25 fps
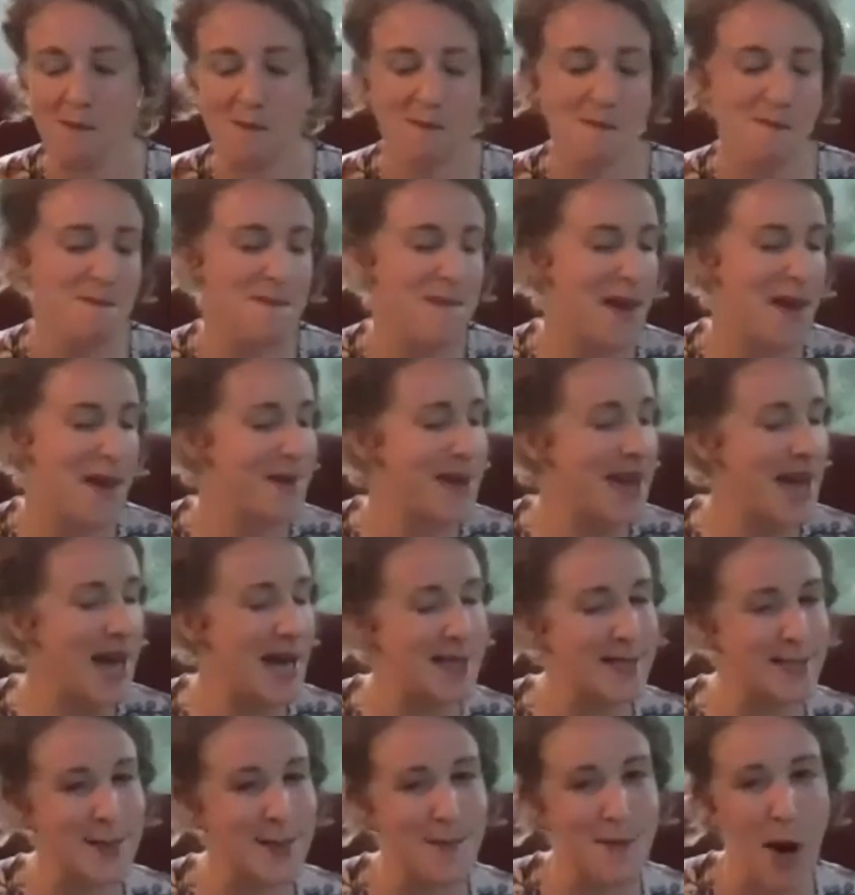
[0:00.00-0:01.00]
maybe
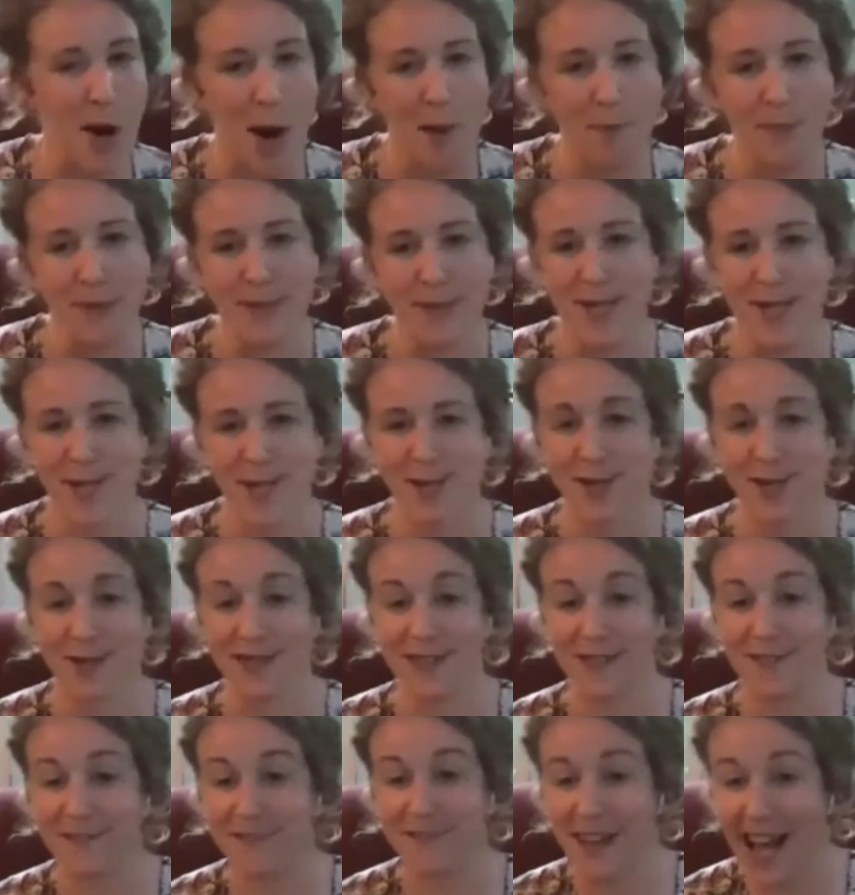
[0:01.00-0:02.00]
has some oppositional
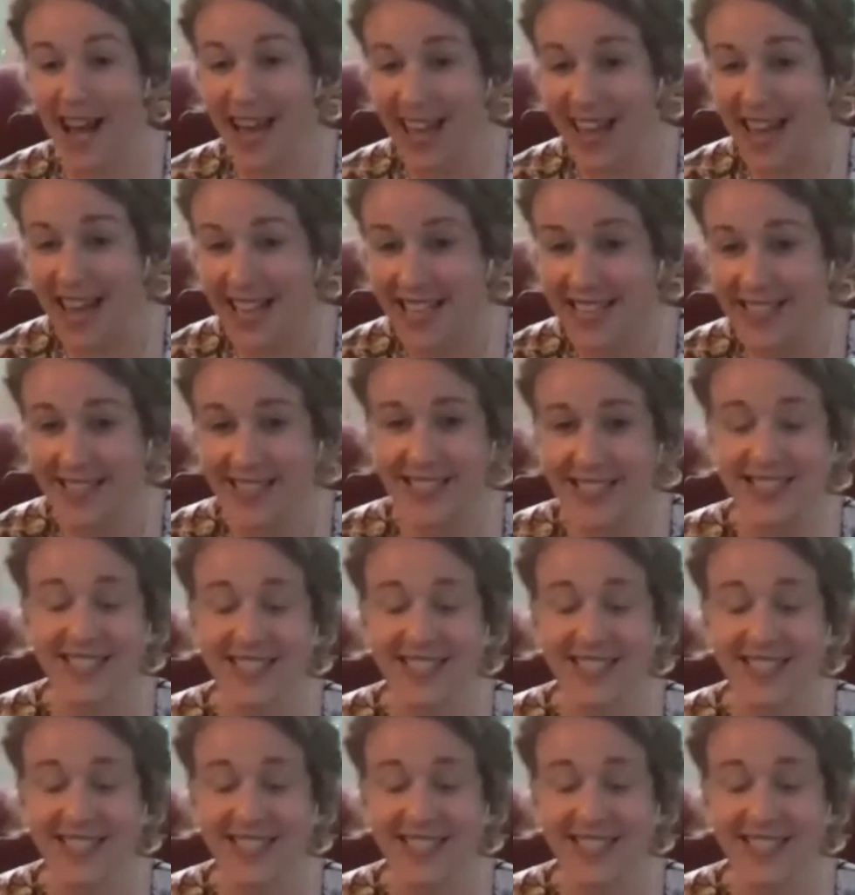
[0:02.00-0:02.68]
defiance,